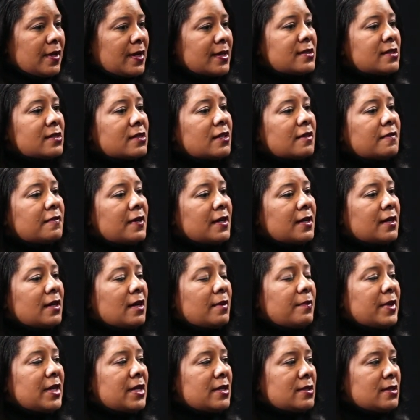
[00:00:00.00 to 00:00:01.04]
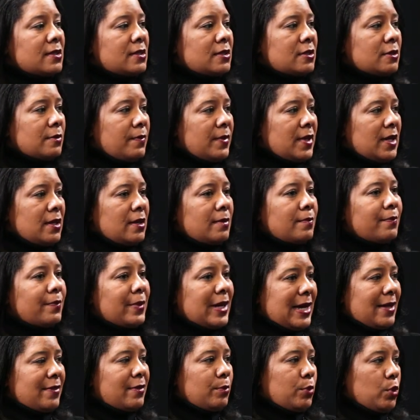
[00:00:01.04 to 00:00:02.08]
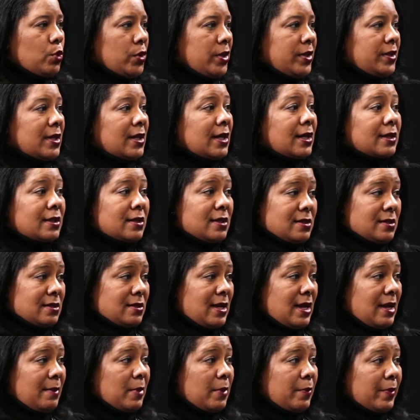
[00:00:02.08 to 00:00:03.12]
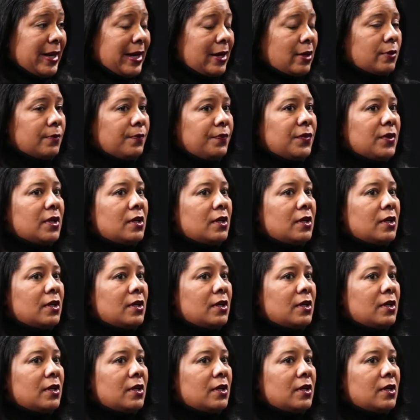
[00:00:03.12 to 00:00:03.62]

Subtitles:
That stuff had come easy to me by the point that this came about.